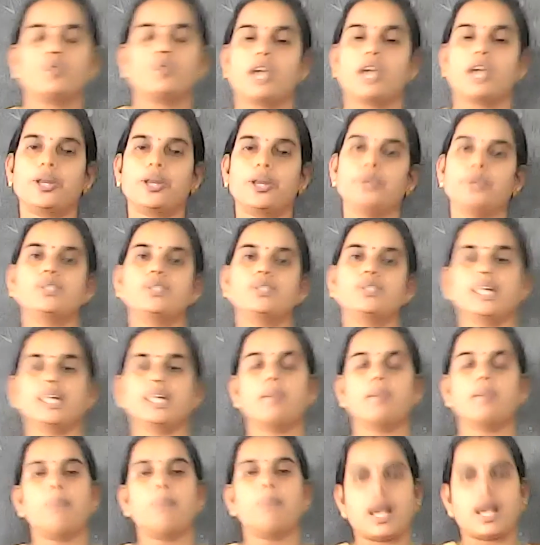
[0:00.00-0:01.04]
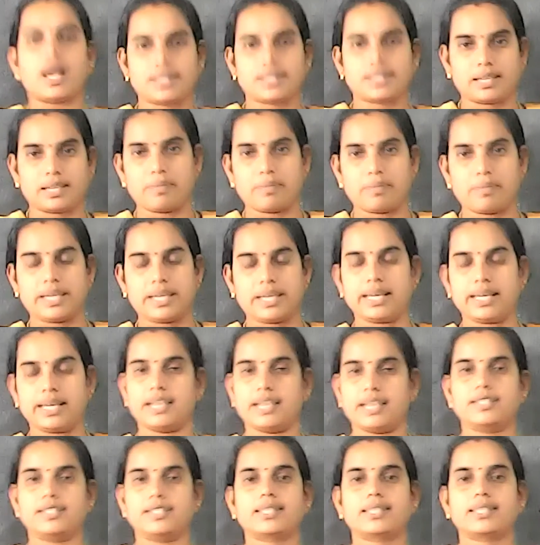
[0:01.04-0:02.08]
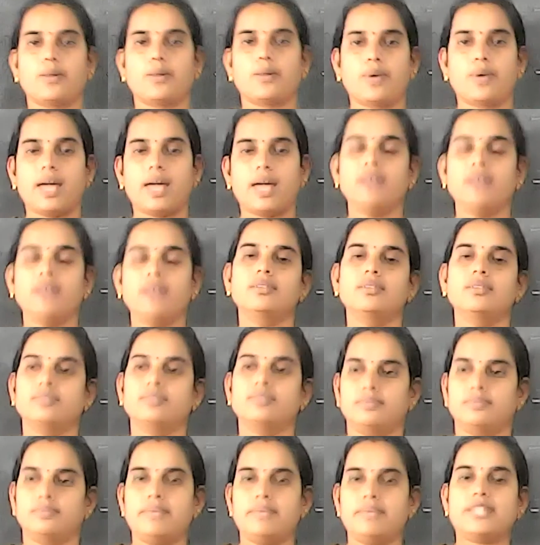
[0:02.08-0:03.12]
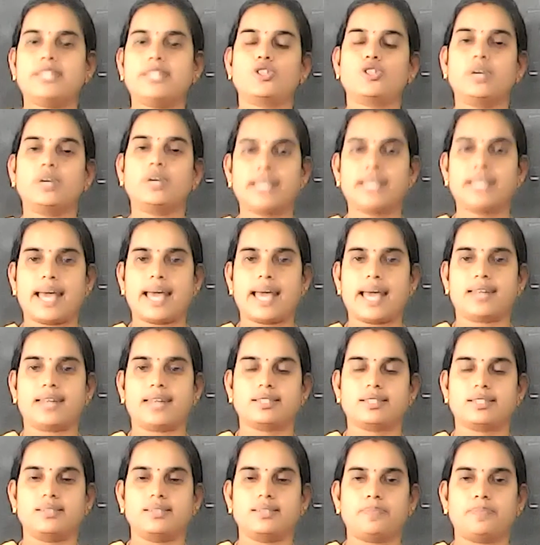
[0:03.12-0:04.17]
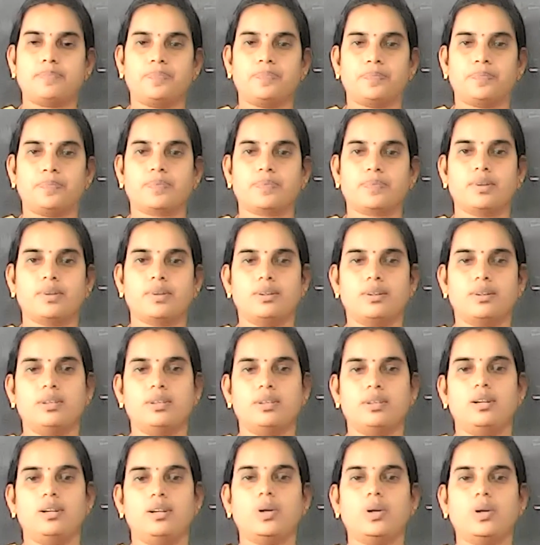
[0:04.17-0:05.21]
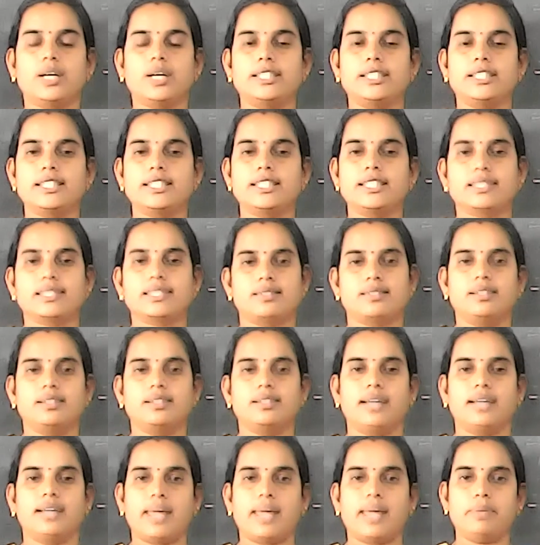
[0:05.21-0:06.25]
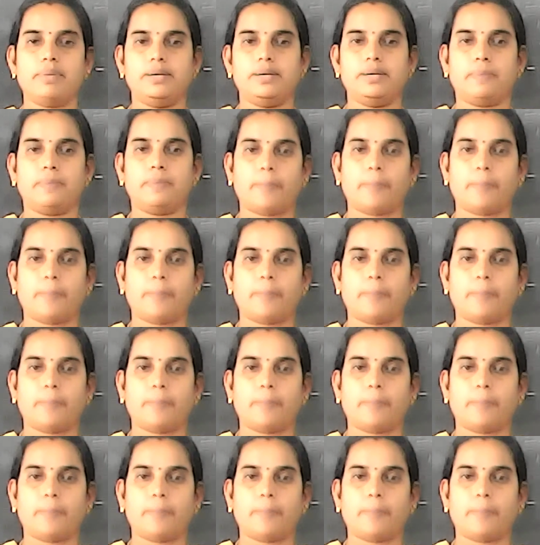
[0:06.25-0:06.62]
we are using plastic materials? Okay. Based on character. Look at this table.